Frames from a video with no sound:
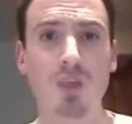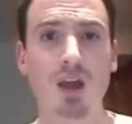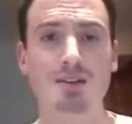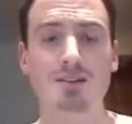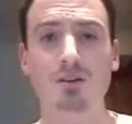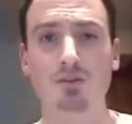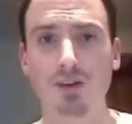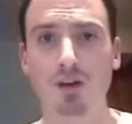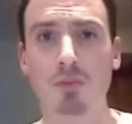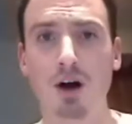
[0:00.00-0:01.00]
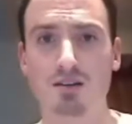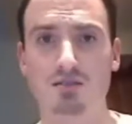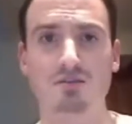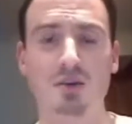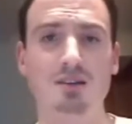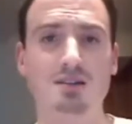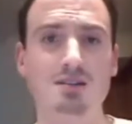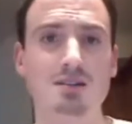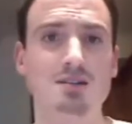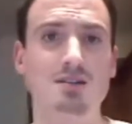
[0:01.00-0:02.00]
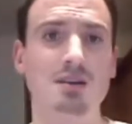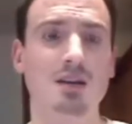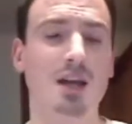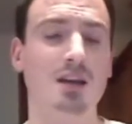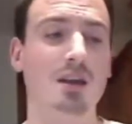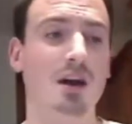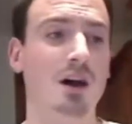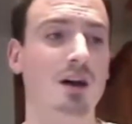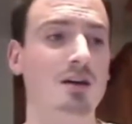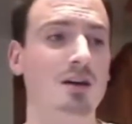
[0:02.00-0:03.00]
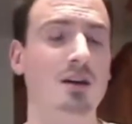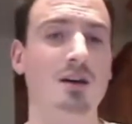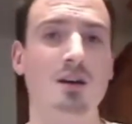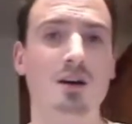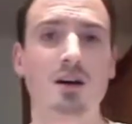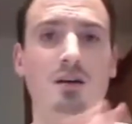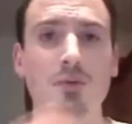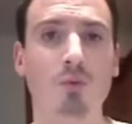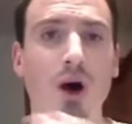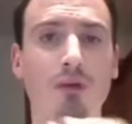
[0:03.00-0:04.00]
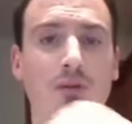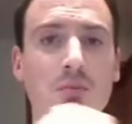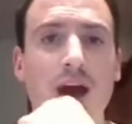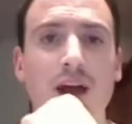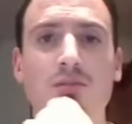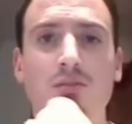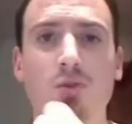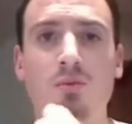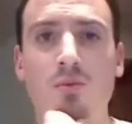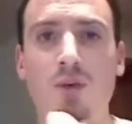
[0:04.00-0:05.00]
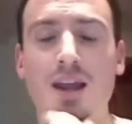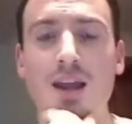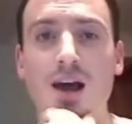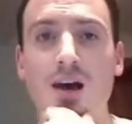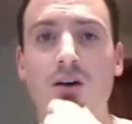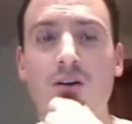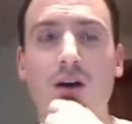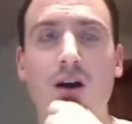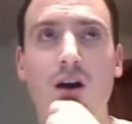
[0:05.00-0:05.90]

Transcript: and still feeling positive about the season, and been waffling back and forth, but right now